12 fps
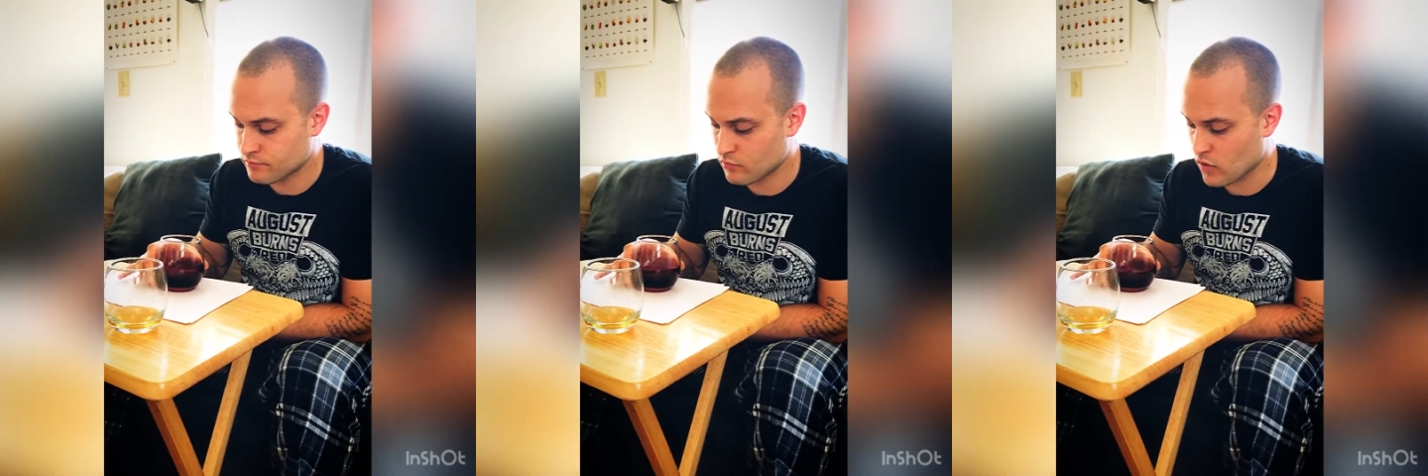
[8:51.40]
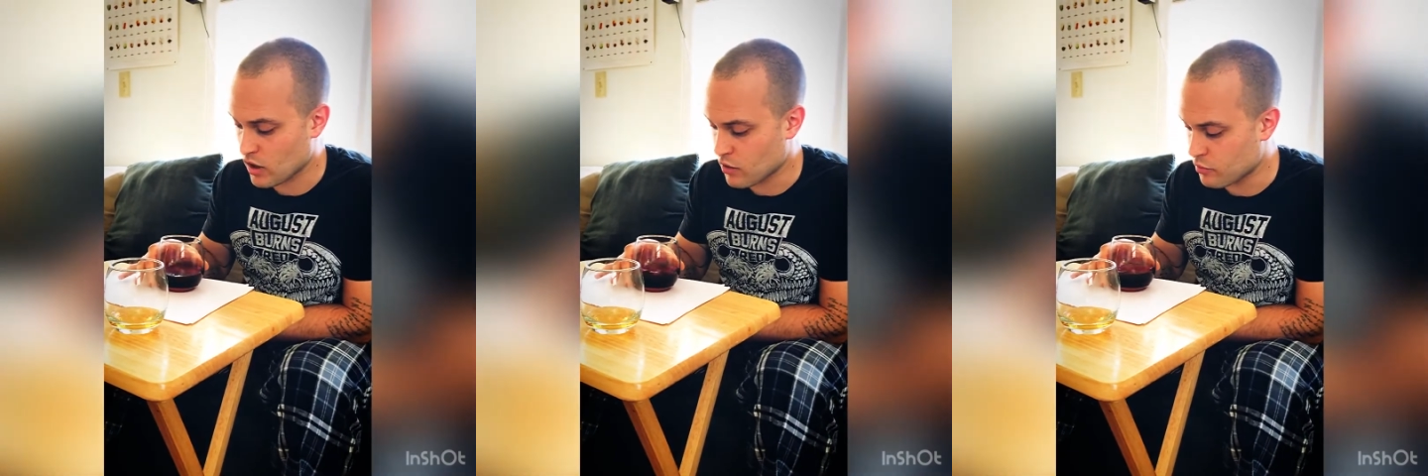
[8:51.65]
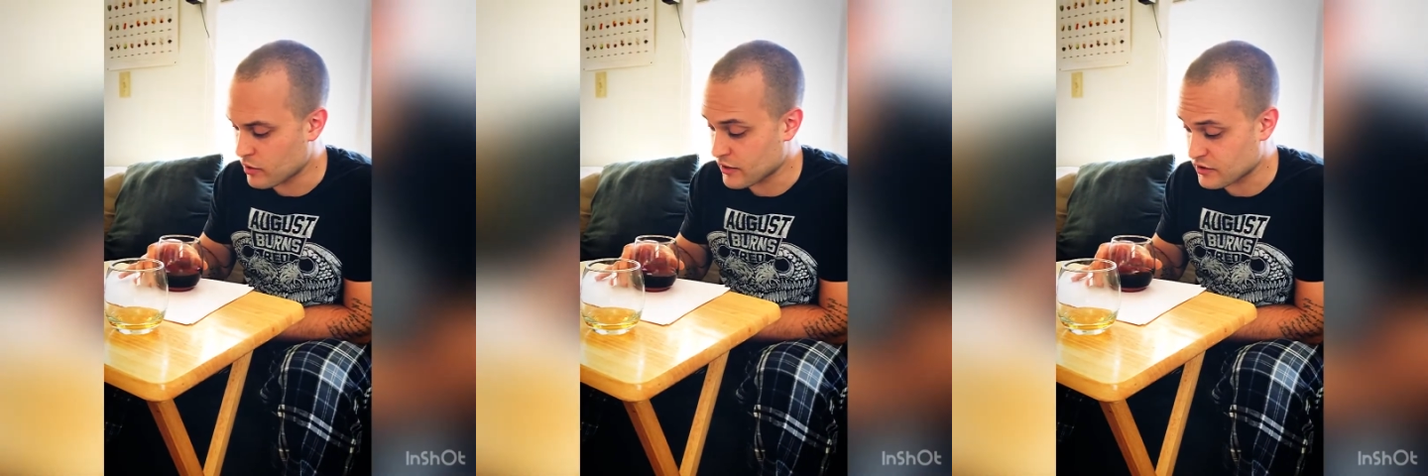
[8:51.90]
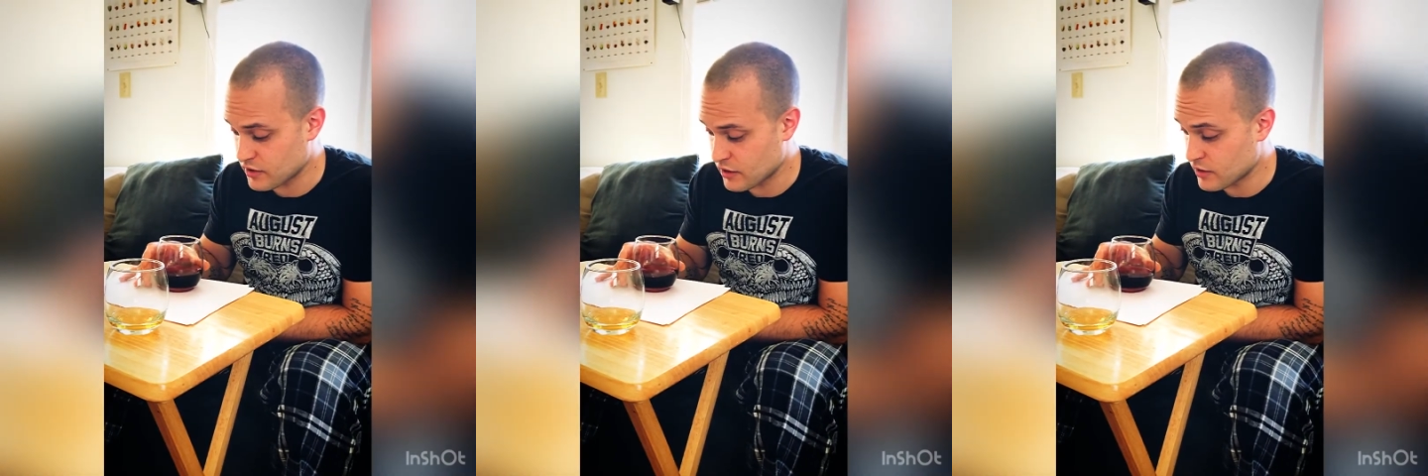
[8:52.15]

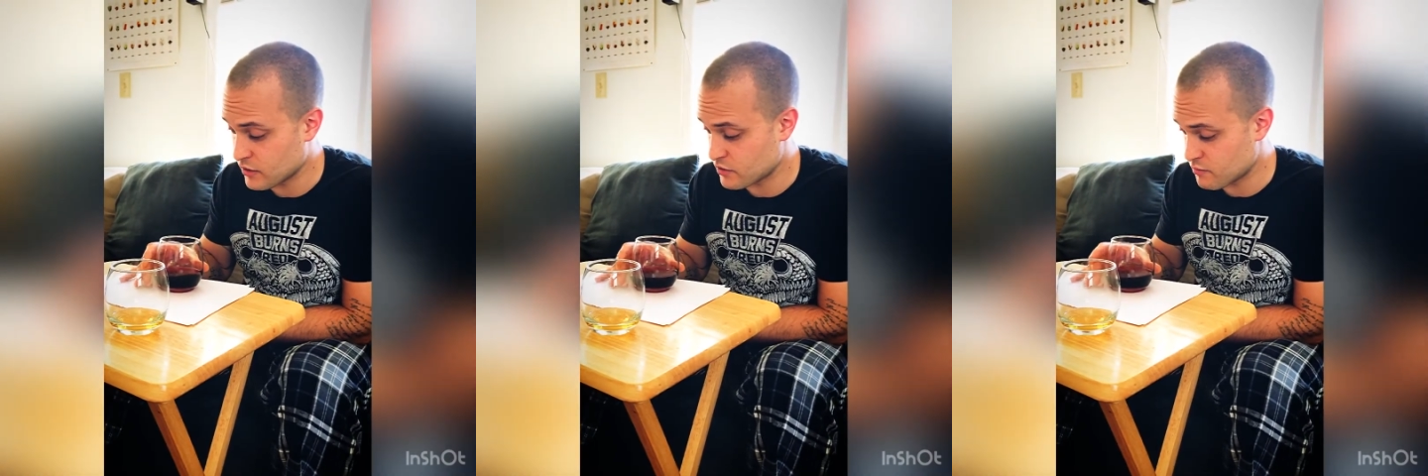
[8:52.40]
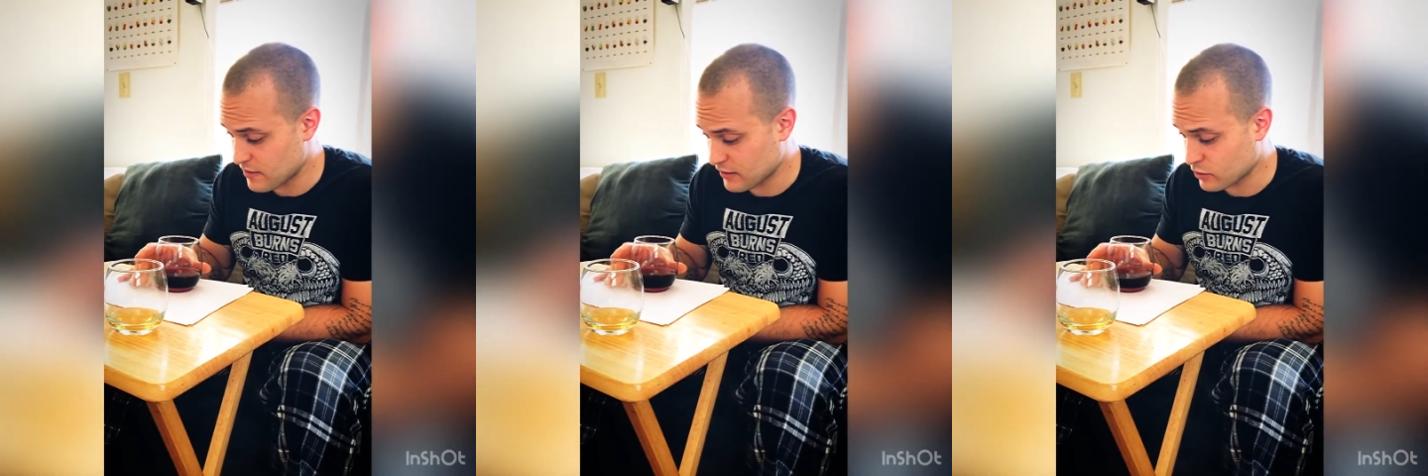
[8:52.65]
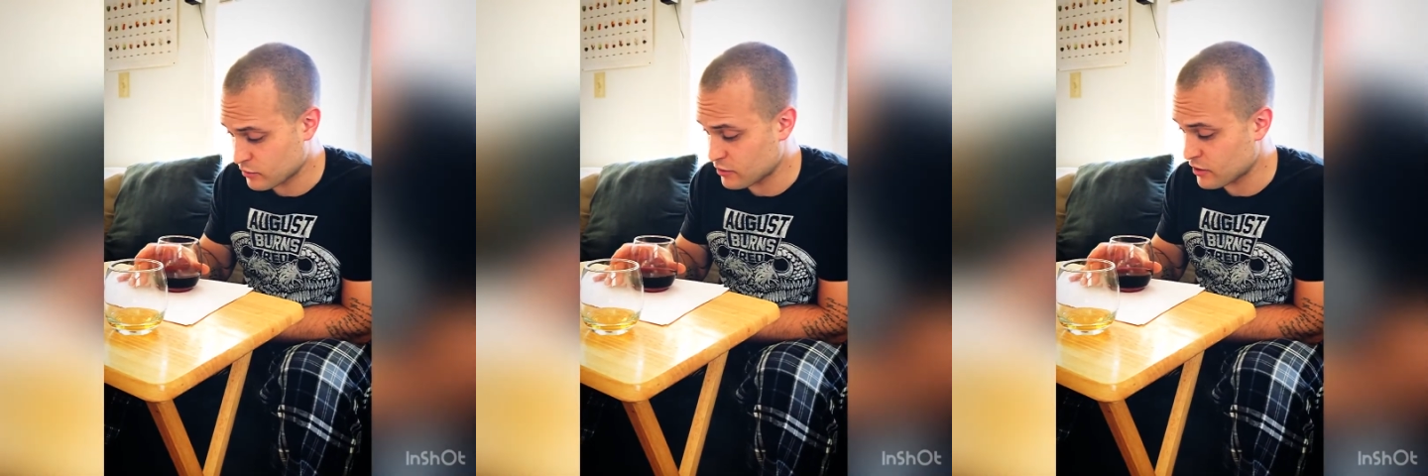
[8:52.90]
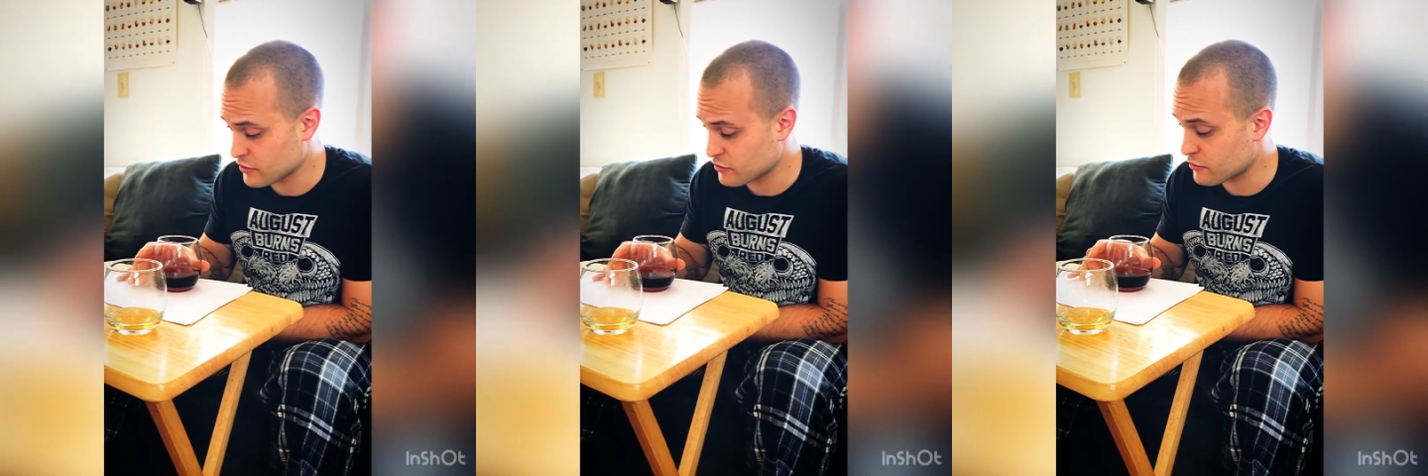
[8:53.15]
Complexity is moderate
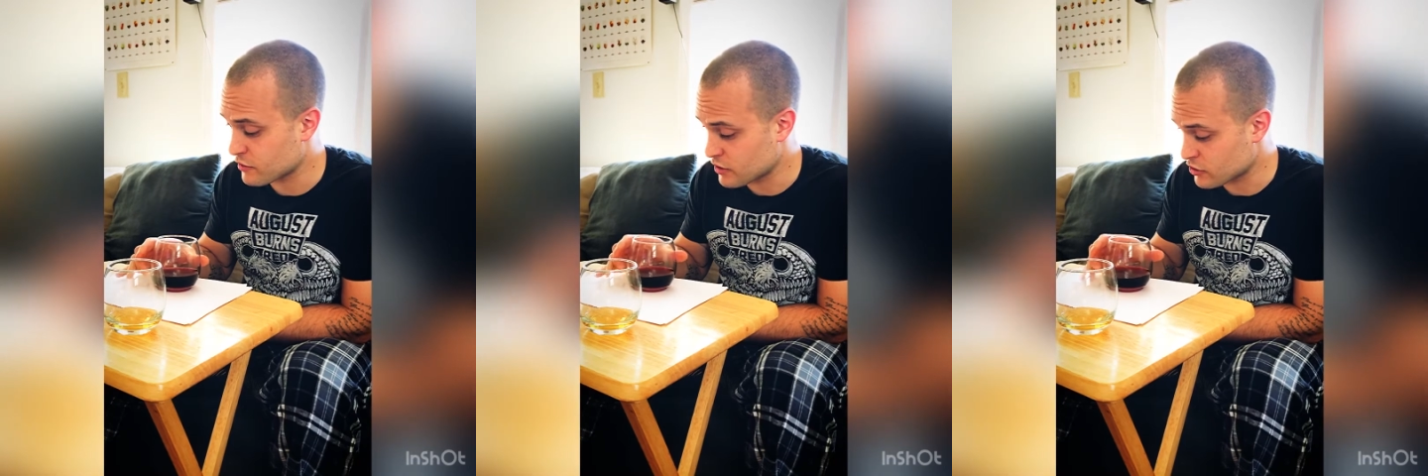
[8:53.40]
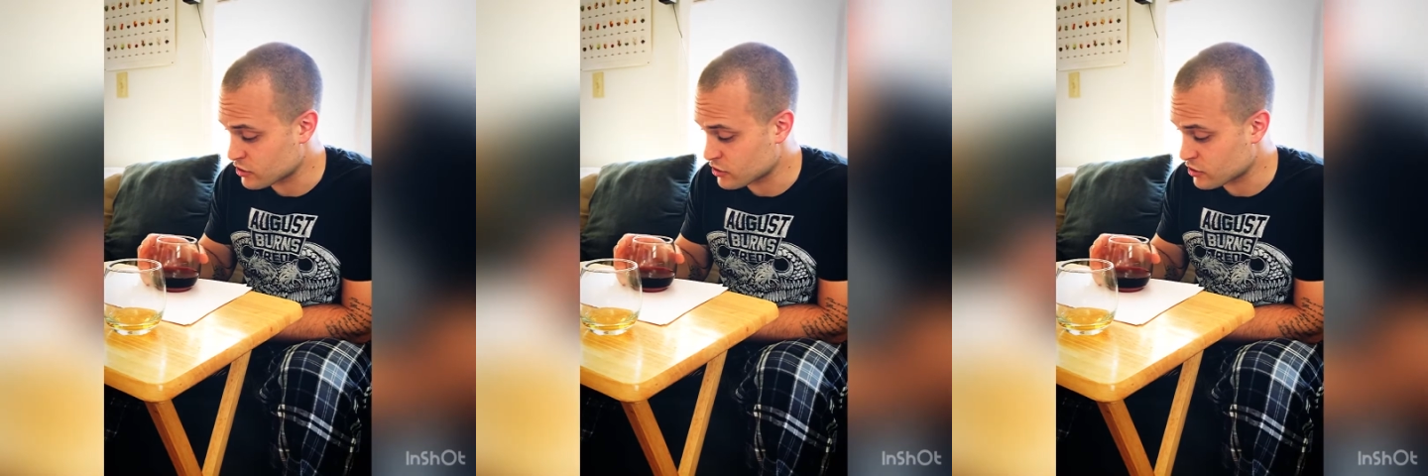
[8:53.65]
plus, finish